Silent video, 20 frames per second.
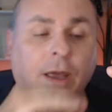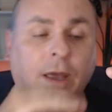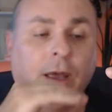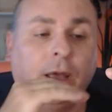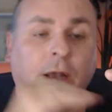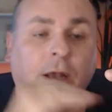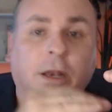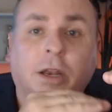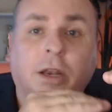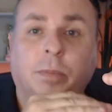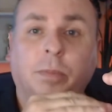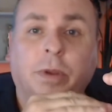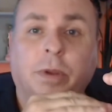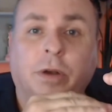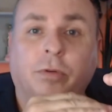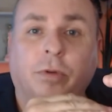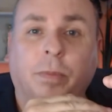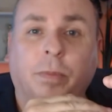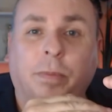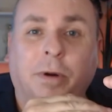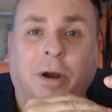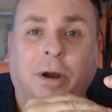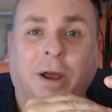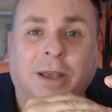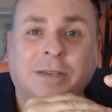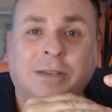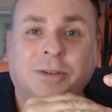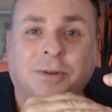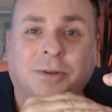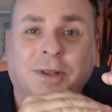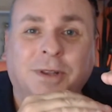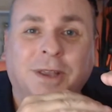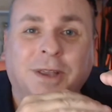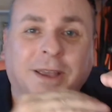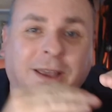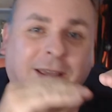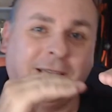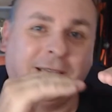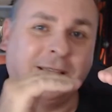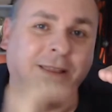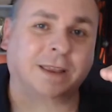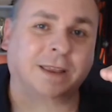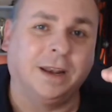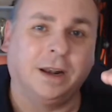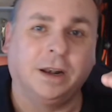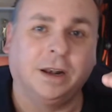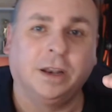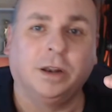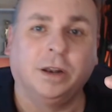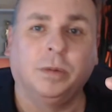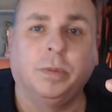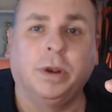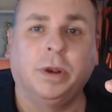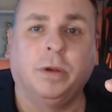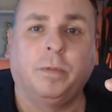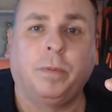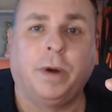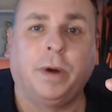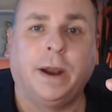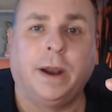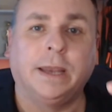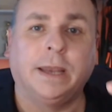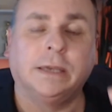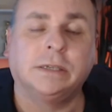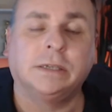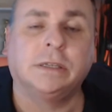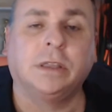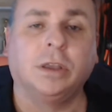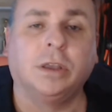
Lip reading: a little bit of reprisal, and then a little bit of praise.